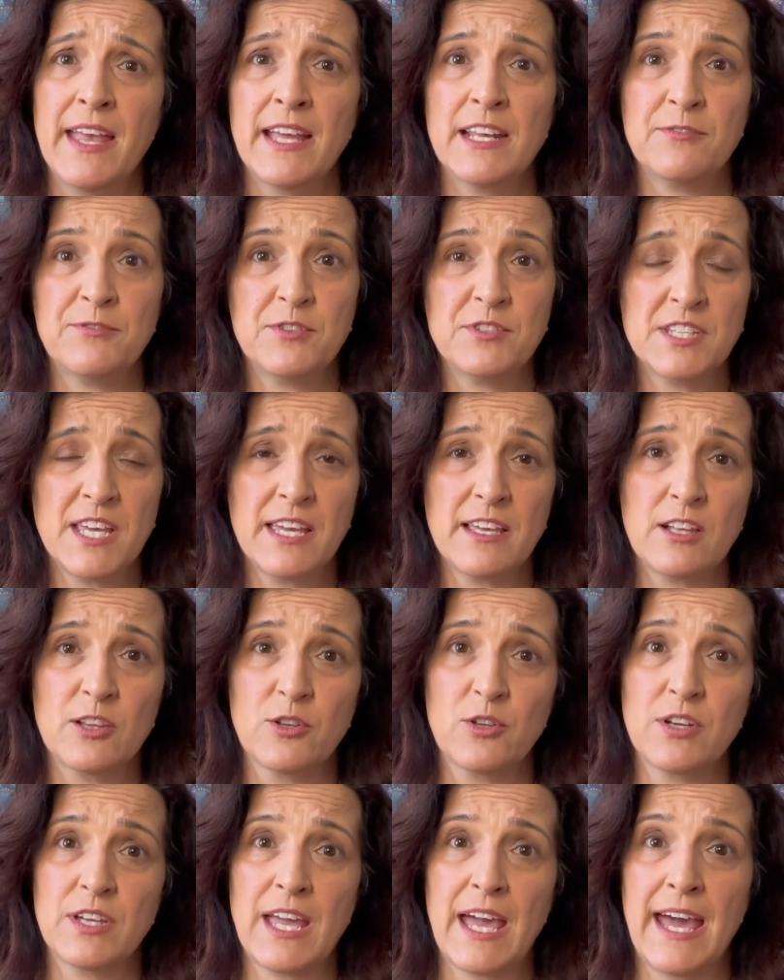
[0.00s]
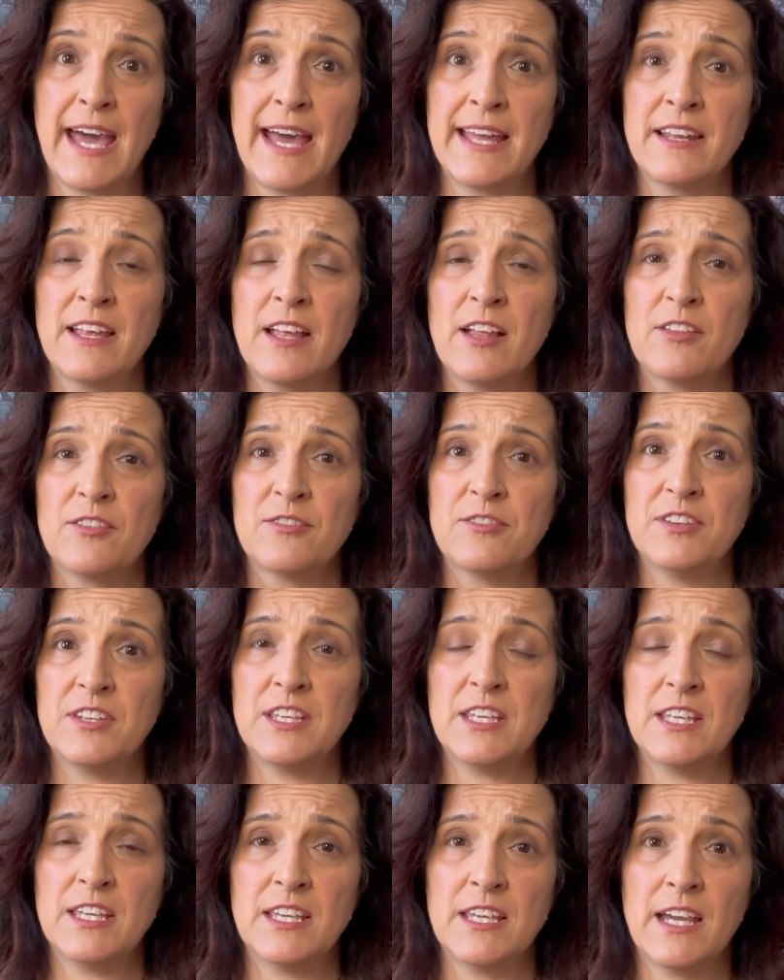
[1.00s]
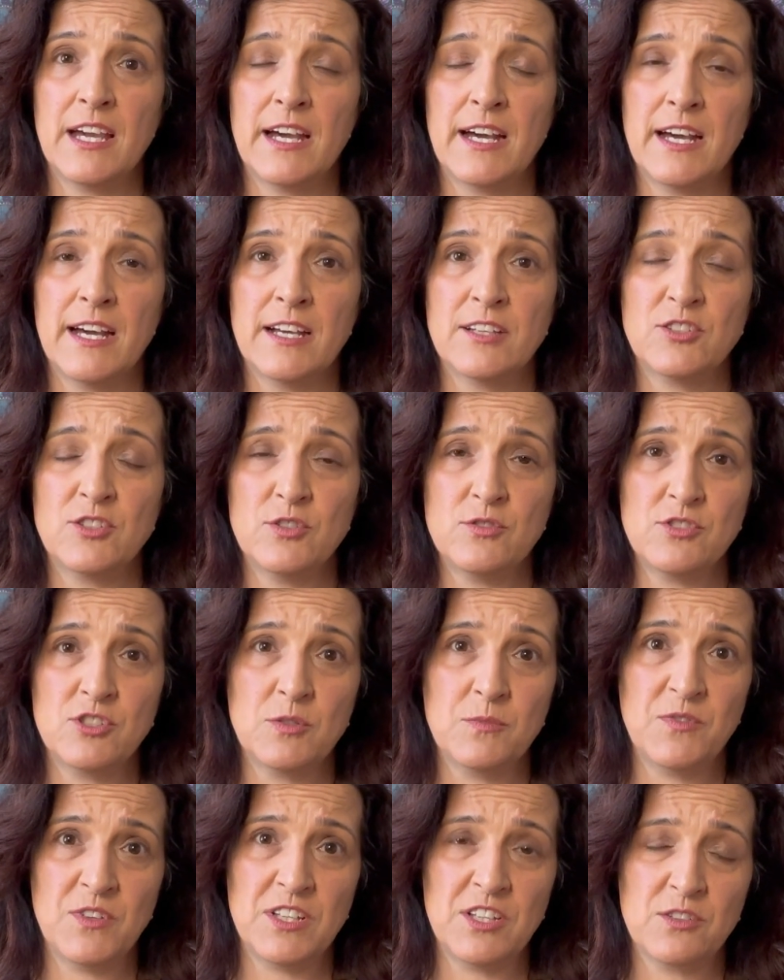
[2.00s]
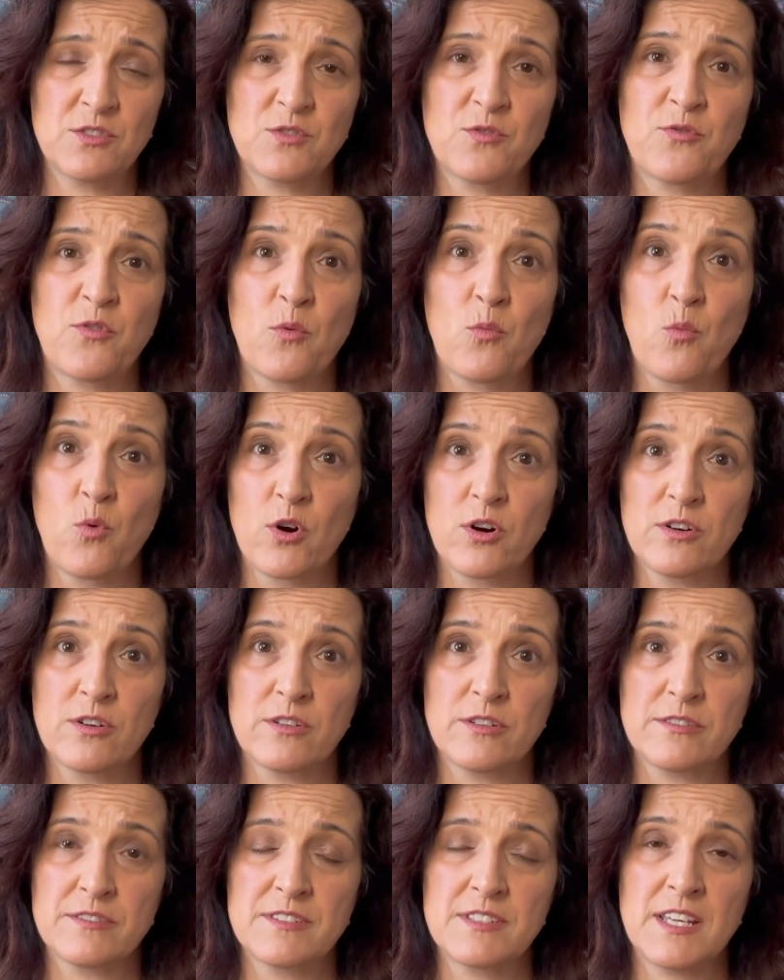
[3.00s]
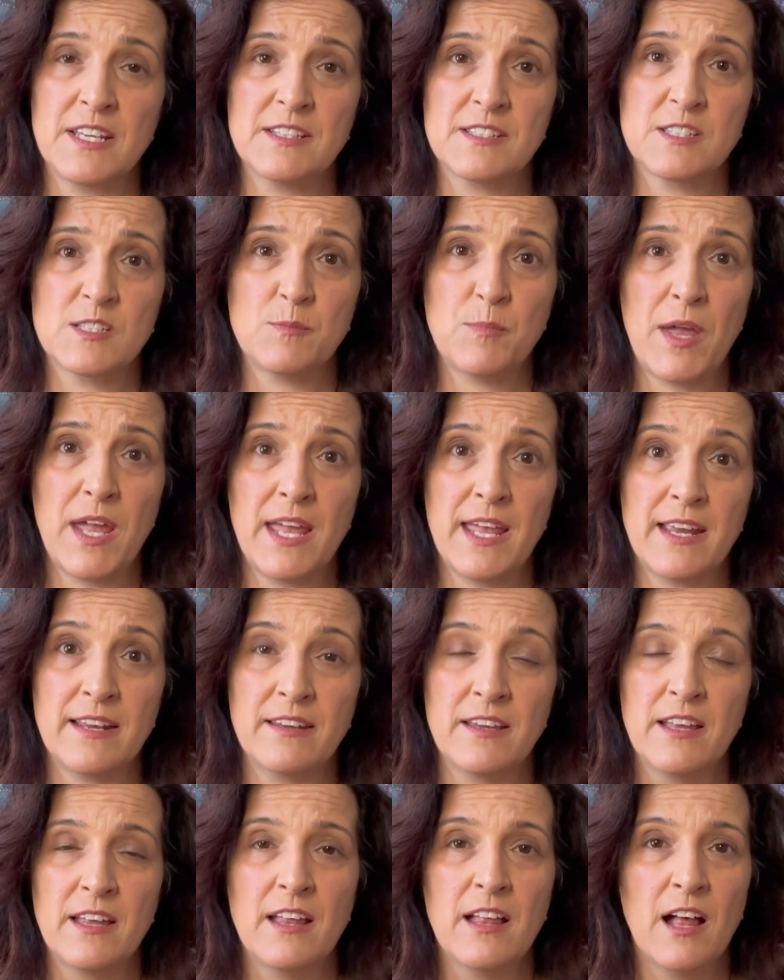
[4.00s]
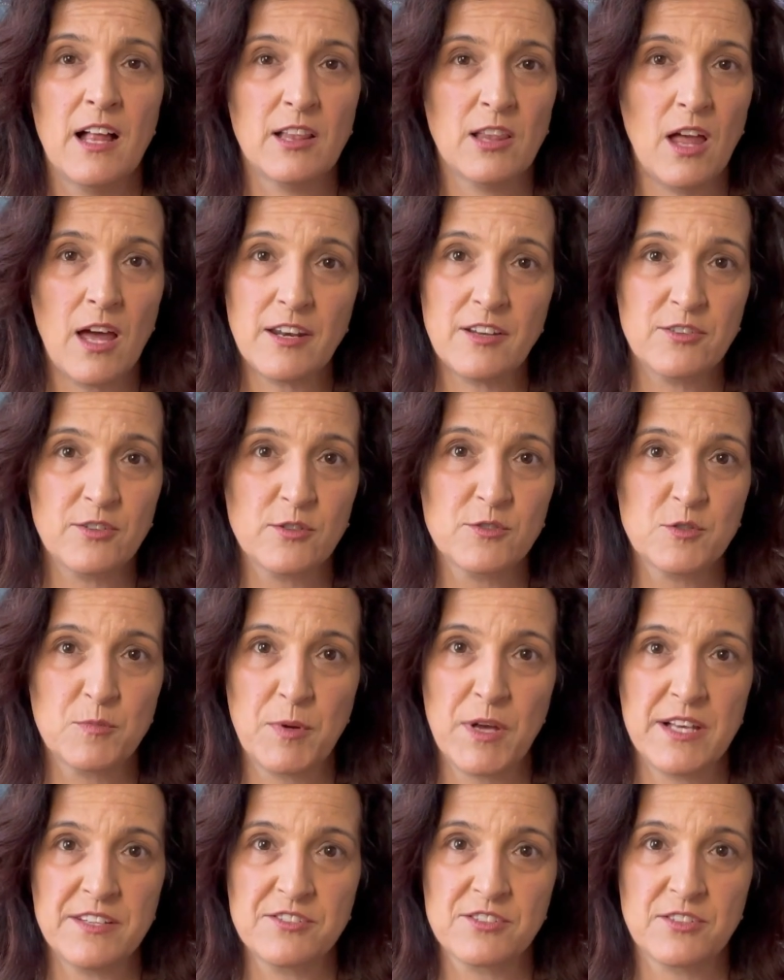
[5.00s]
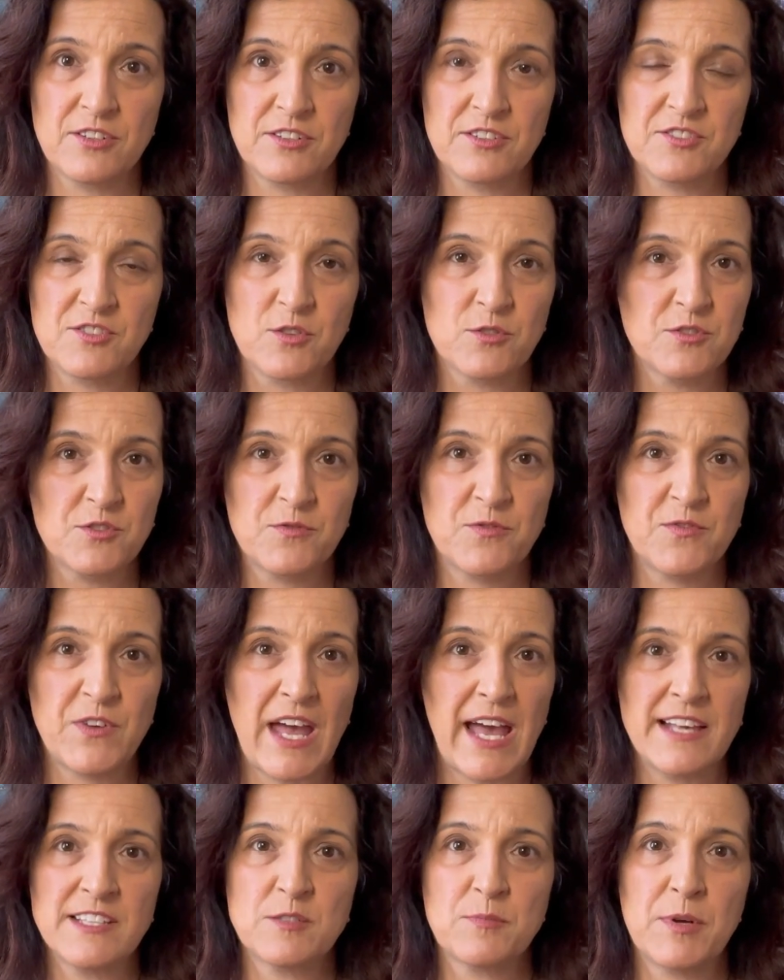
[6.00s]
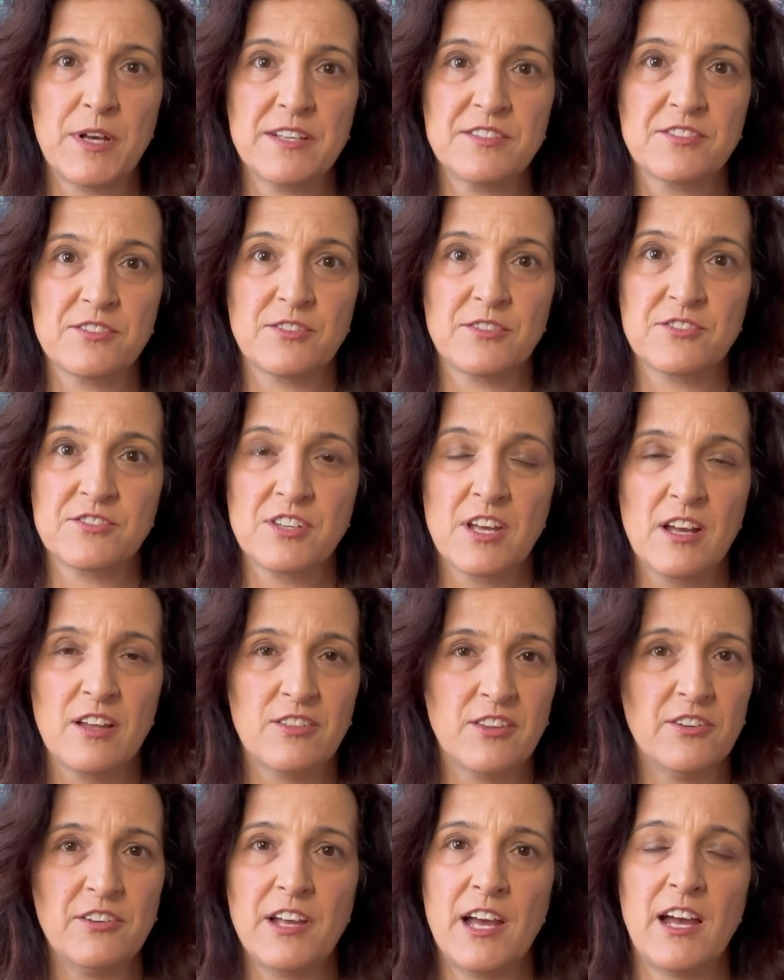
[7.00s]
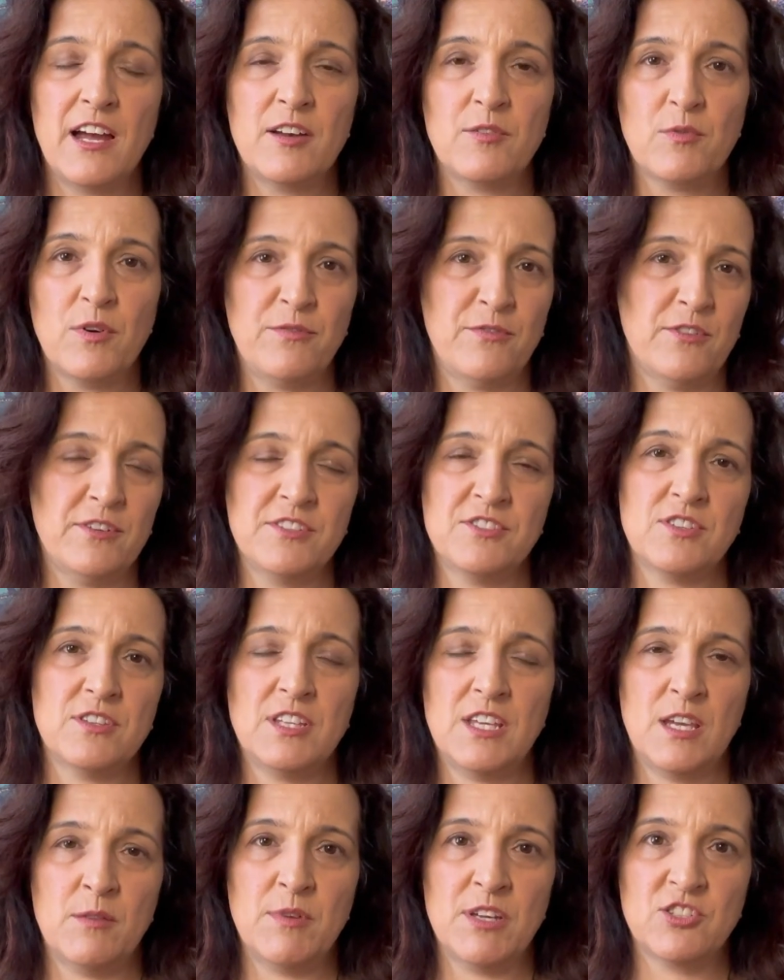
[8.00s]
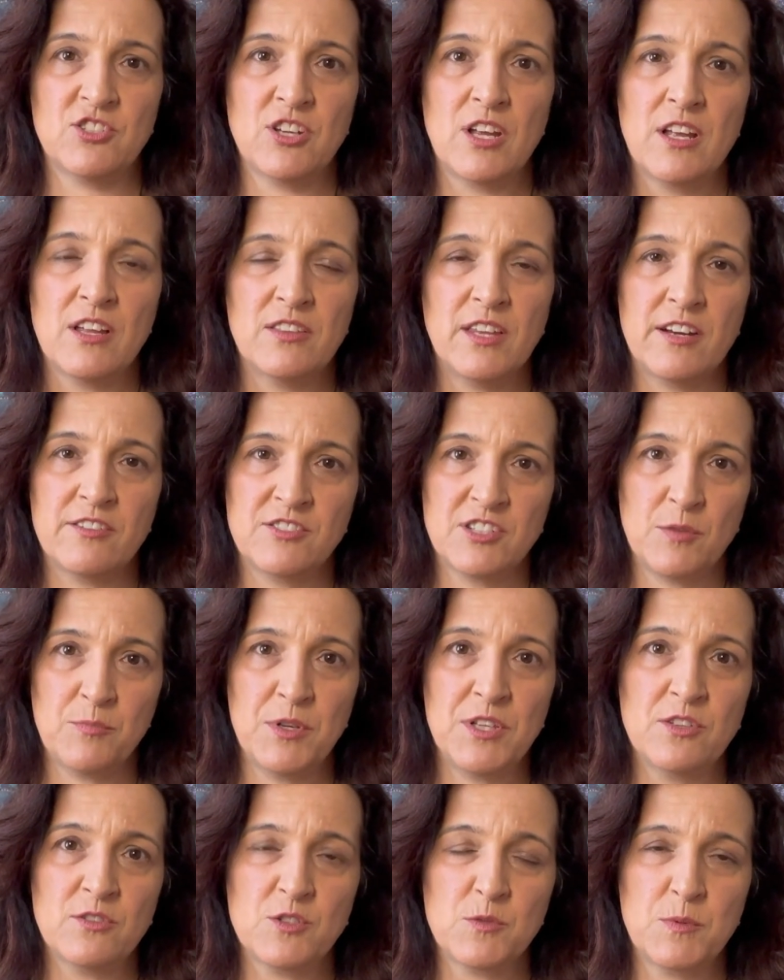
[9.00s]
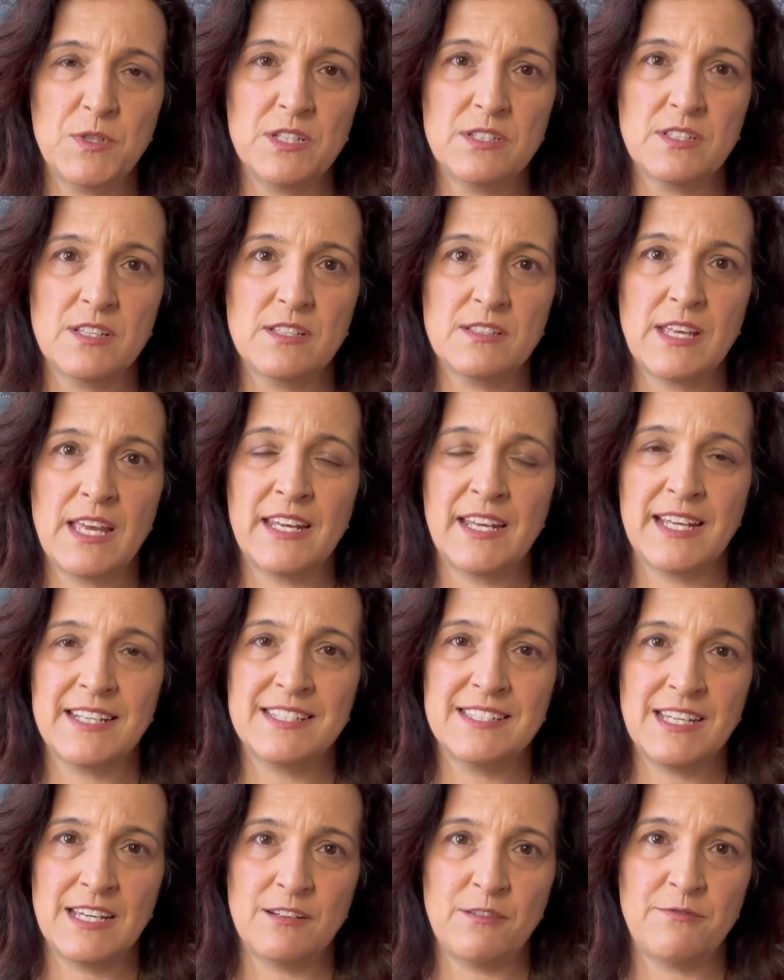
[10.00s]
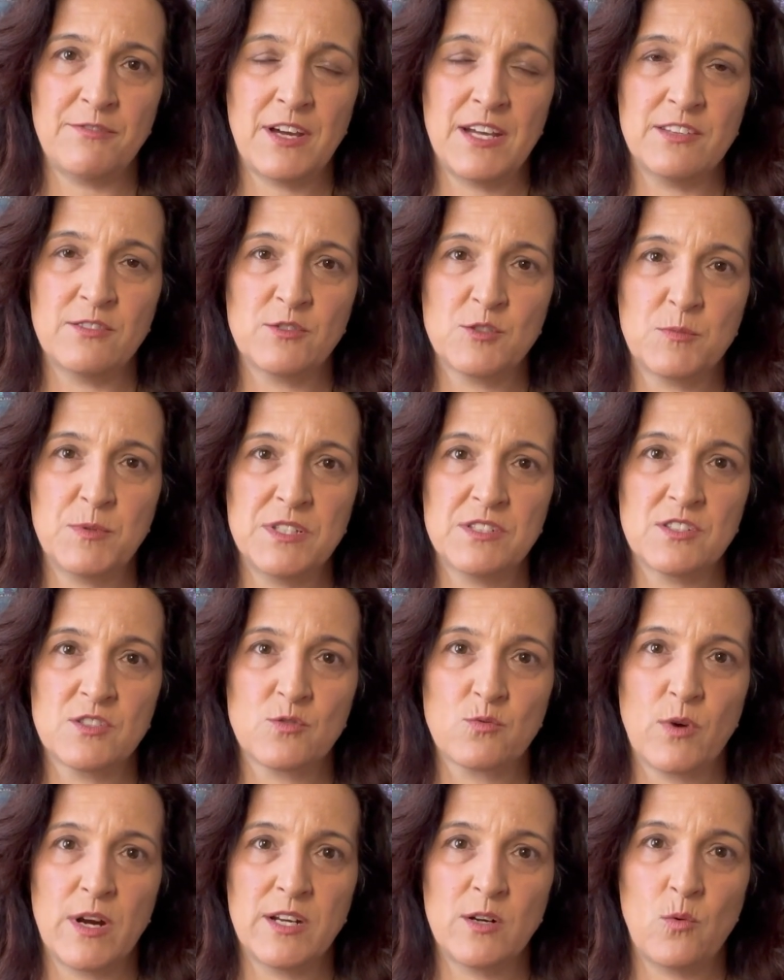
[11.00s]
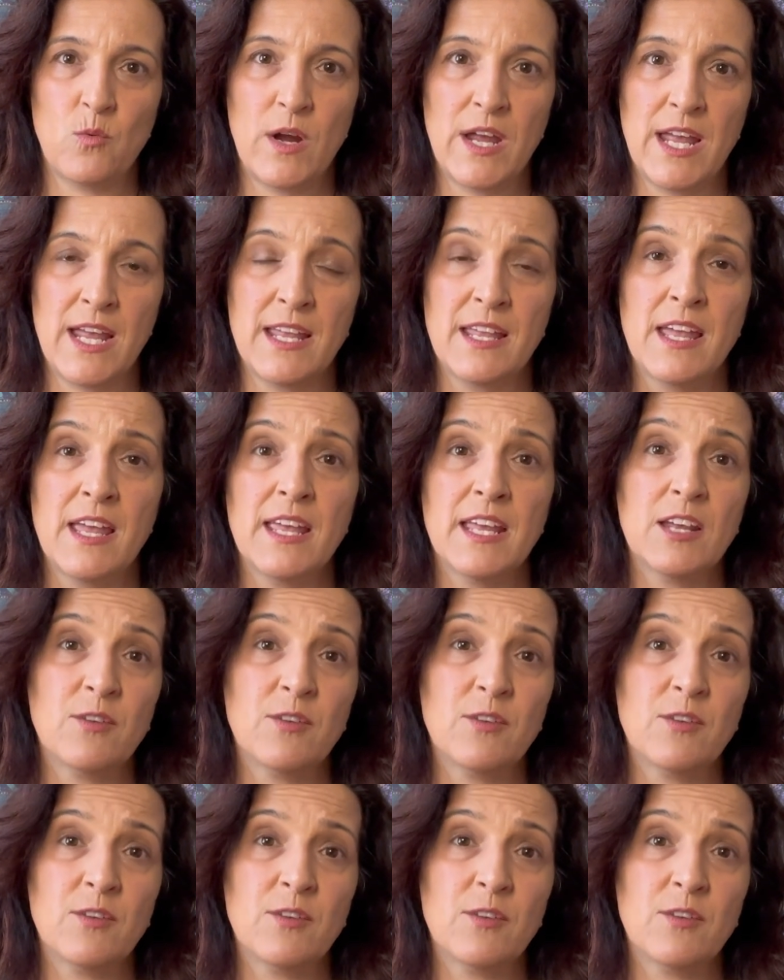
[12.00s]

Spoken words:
And if you take a look at the YouTube videos for Worlds in Spain, a lot of those puzzlers, those fast puzzlers, they're not referring to the image. They are dumping those pieces and identifying those pieces right away.